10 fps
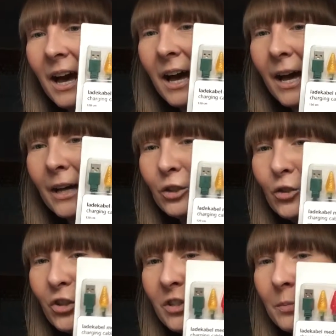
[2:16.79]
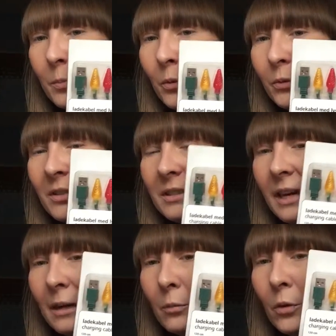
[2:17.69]
You just put this
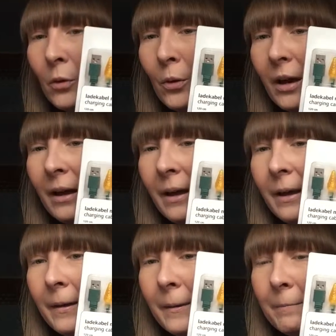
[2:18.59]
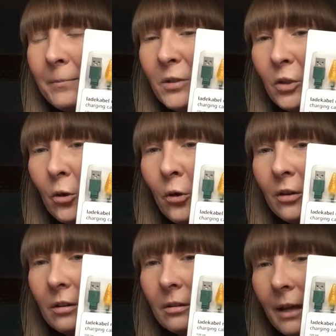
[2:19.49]
cable to
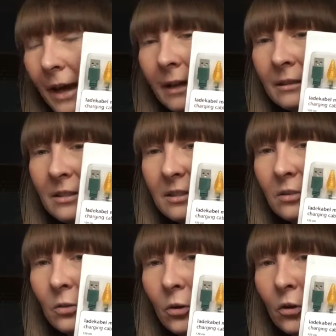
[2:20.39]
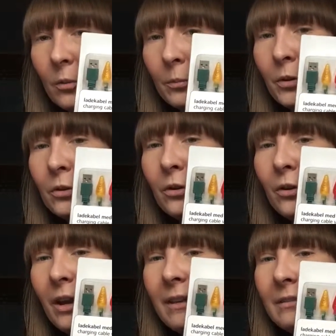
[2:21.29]
your
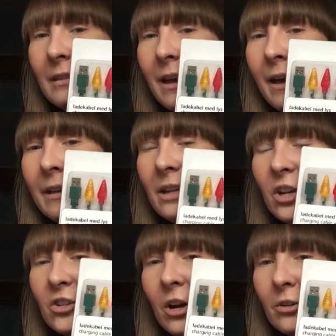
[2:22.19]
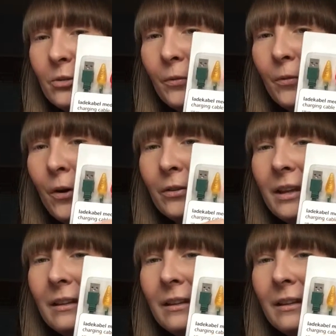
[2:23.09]
computer and then charge your phone,